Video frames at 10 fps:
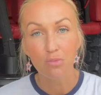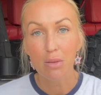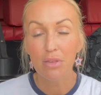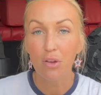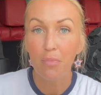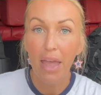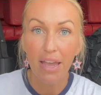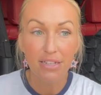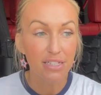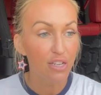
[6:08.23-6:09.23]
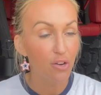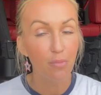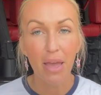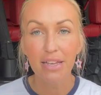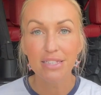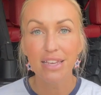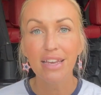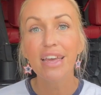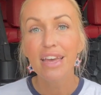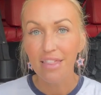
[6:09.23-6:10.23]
or maybe they're panting or pacing,